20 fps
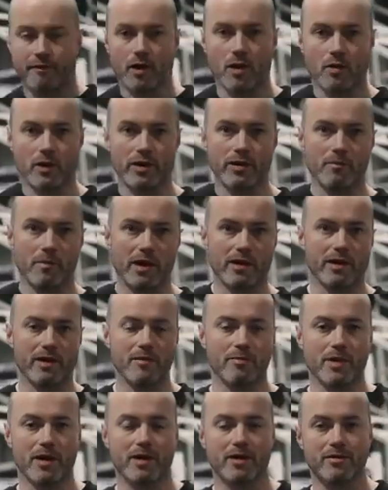Following the monkey
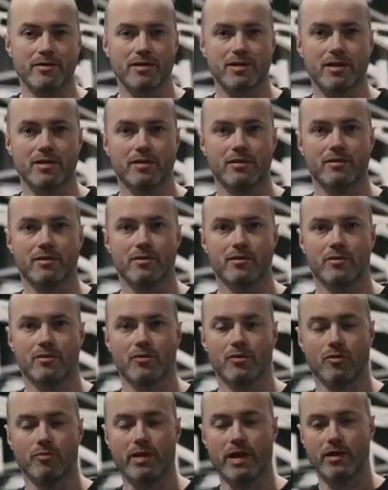bars,
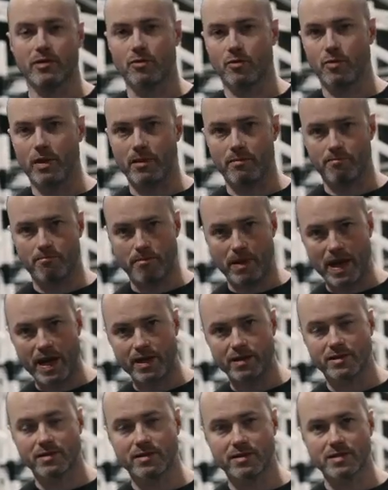you'll make your way back
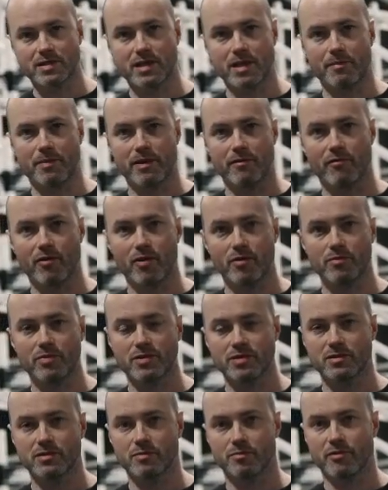to the skipping
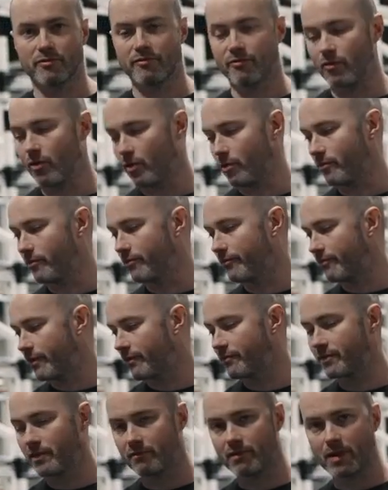ropes to perform
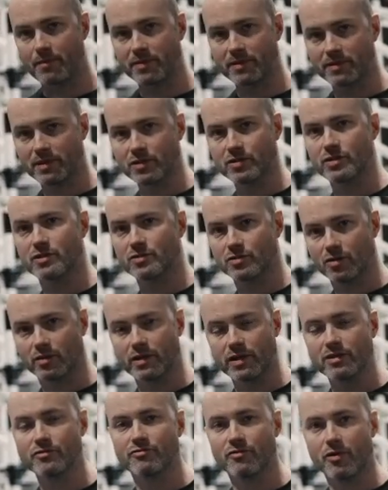50 repetitions on
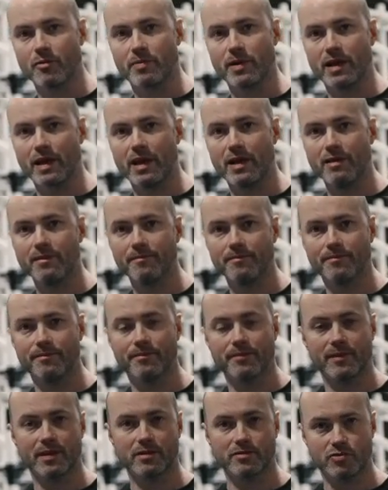each rope again,
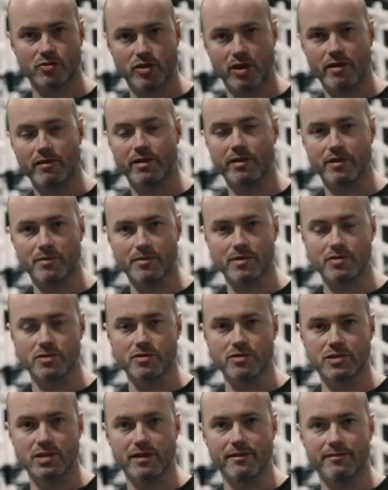sharing them as
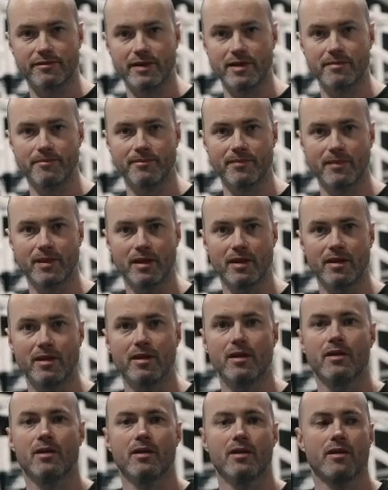you see fit,
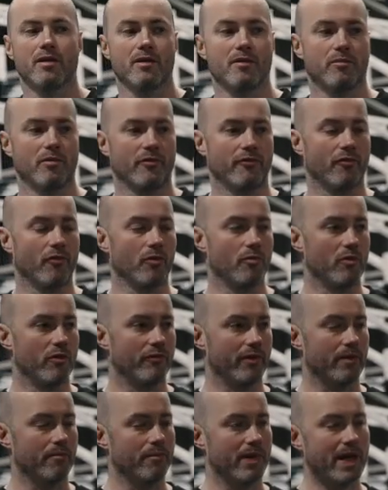before
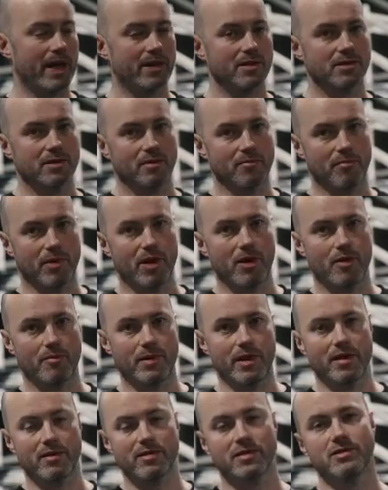moving back to the
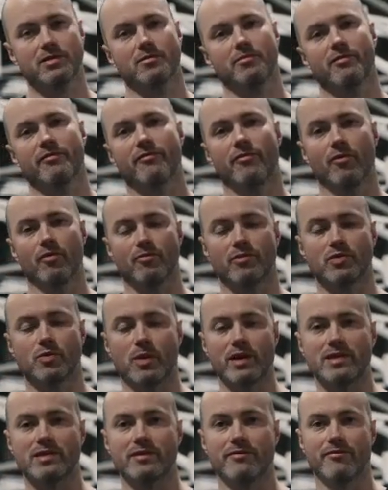barbells to perform
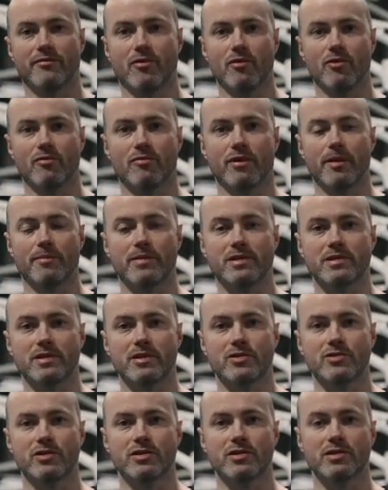24
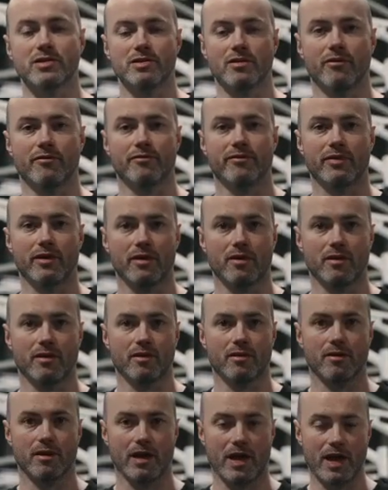repetitions of
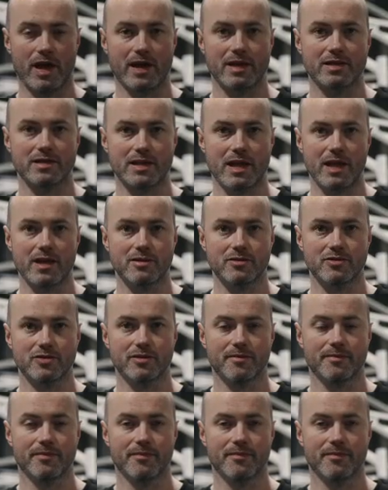the hang snatch.